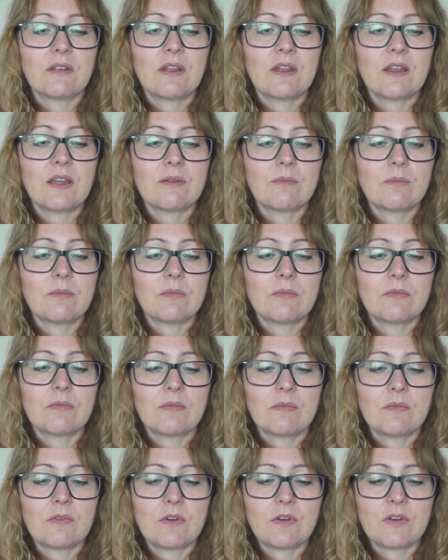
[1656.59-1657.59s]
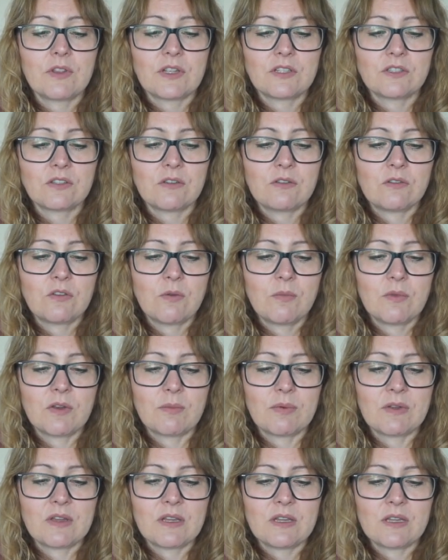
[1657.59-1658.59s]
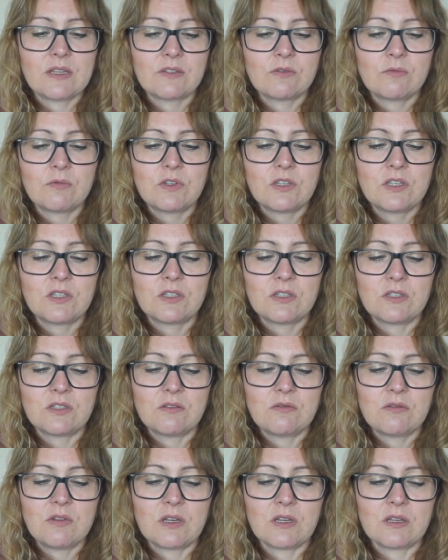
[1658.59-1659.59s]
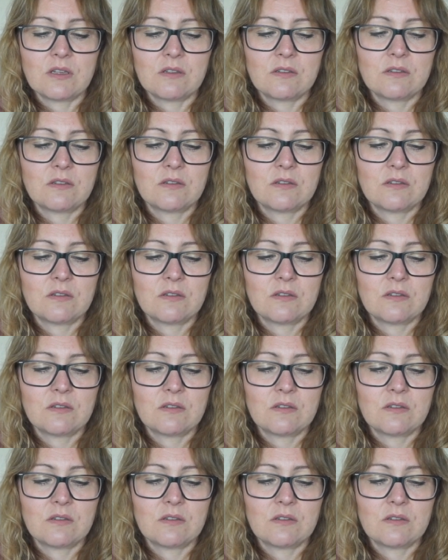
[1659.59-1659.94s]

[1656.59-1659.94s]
Um, oh, that's all coming apart. I don't want you to do that.